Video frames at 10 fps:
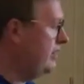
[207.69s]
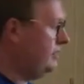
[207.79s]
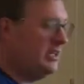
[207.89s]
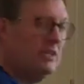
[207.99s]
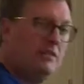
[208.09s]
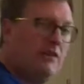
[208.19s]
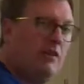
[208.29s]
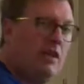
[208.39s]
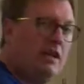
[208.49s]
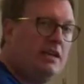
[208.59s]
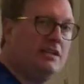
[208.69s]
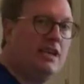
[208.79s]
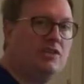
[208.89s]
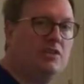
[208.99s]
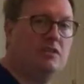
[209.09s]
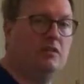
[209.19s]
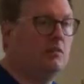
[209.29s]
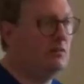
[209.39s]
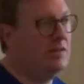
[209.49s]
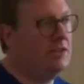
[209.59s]
and because of our architecture,
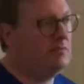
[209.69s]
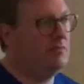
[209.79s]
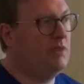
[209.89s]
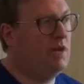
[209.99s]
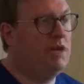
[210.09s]
we're